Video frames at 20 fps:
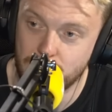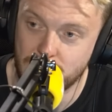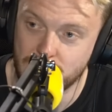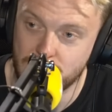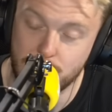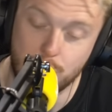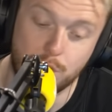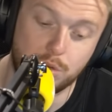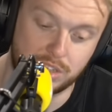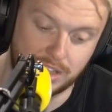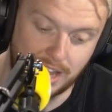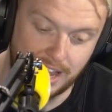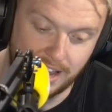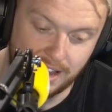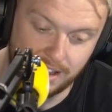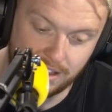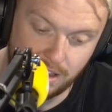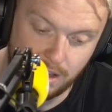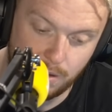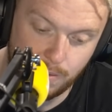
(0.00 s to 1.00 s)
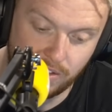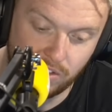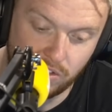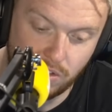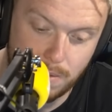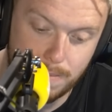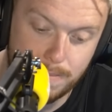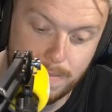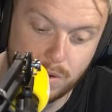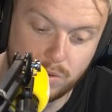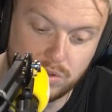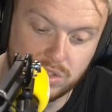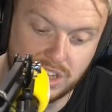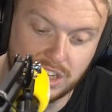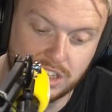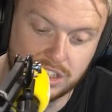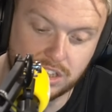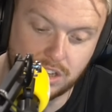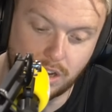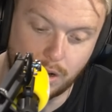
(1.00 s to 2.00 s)
which you stated that you went to the most
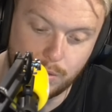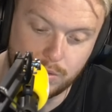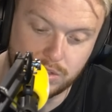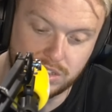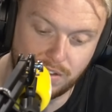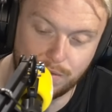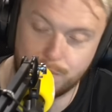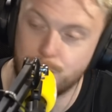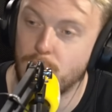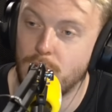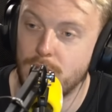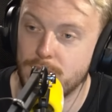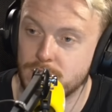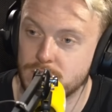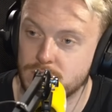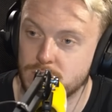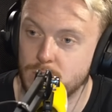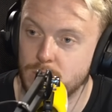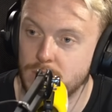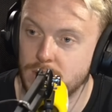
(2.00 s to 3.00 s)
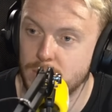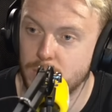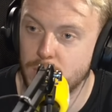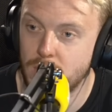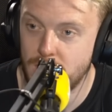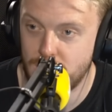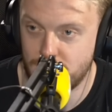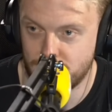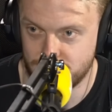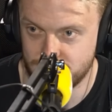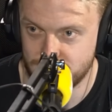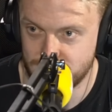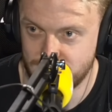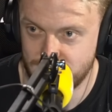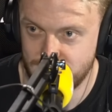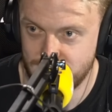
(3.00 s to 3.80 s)
exclusive private school in the world.